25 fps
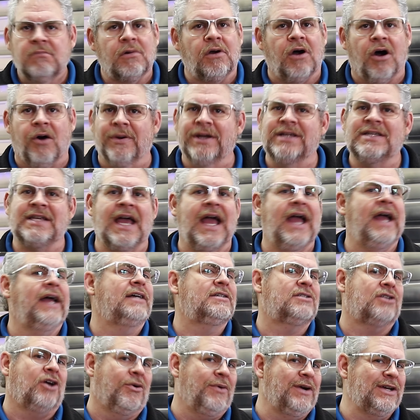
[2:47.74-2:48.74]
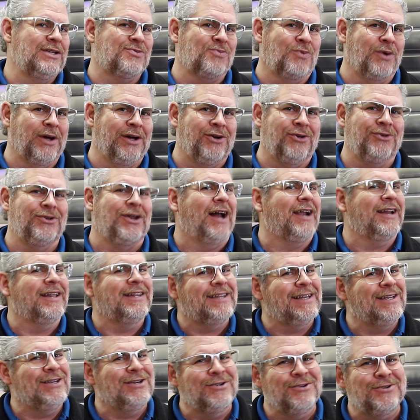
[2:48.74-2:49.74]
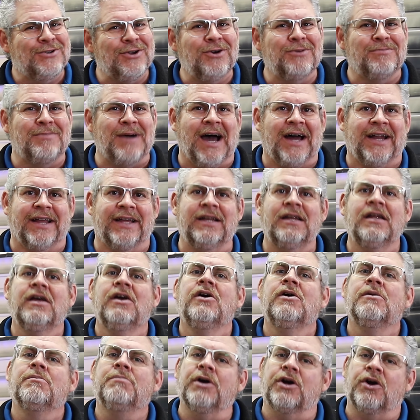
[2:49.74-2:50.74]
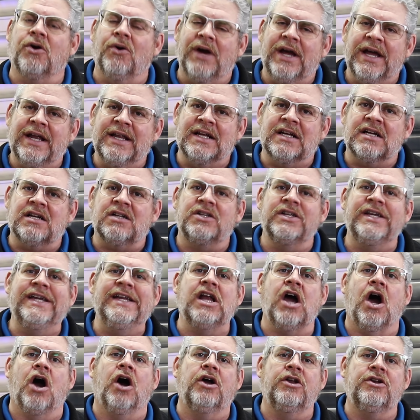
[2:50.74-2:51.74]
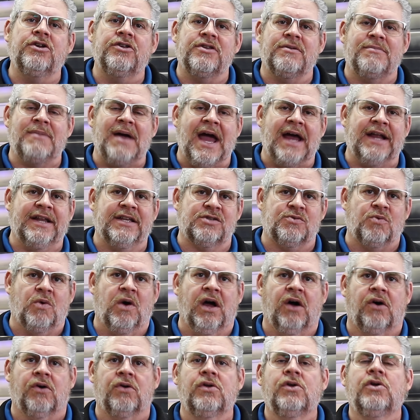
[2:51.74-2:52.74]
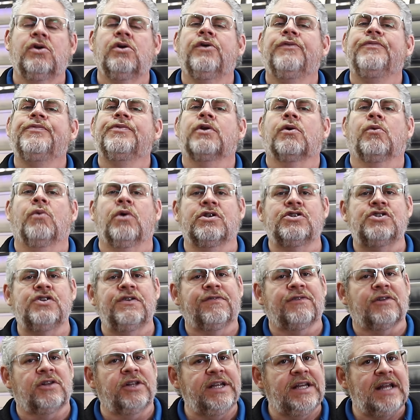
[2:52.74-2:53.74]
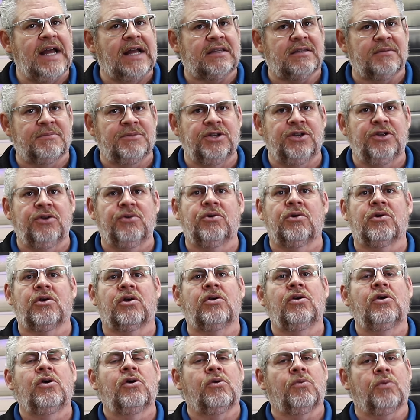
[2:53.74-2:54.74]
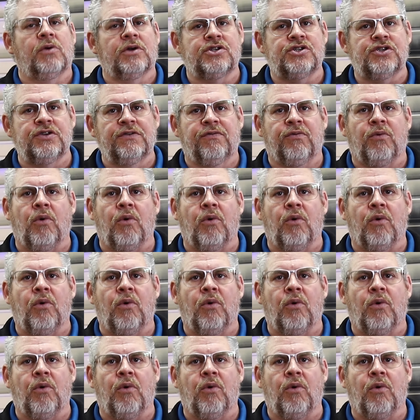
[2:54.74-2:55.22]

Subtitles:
Always has, always will, not anything you can do about it, but go ahead and clean under the mat as well. Once you've cleaned out the manure, once you've